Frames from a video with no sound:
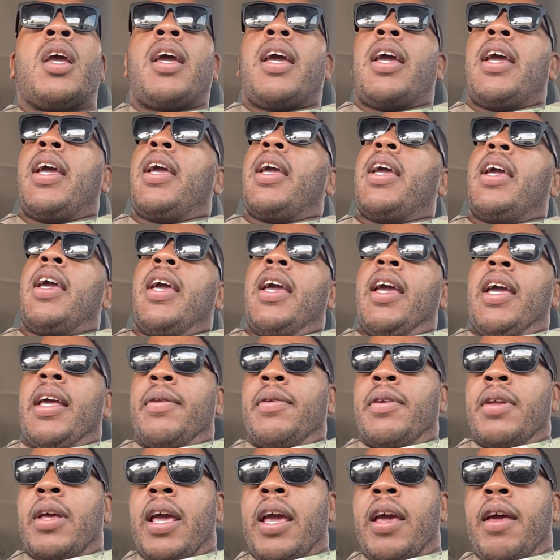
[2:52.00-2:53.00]
and,
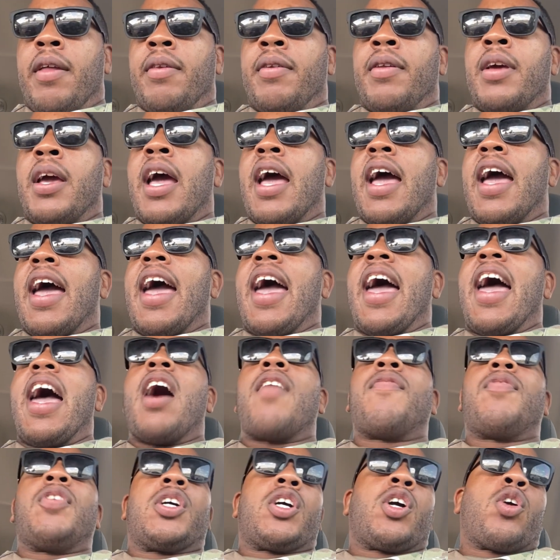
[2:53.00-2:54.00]
and, and
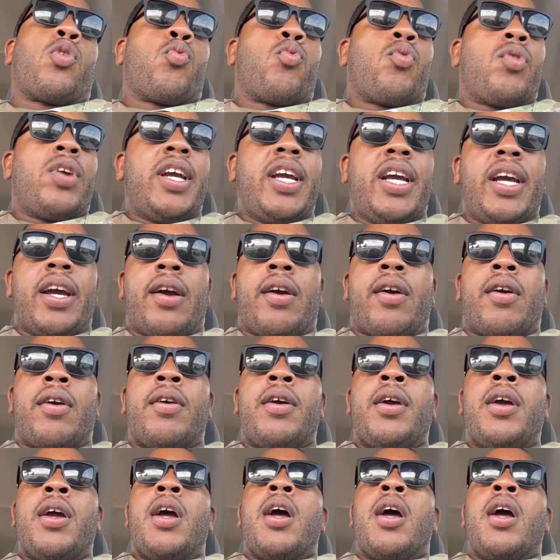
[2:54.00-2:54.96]
have a career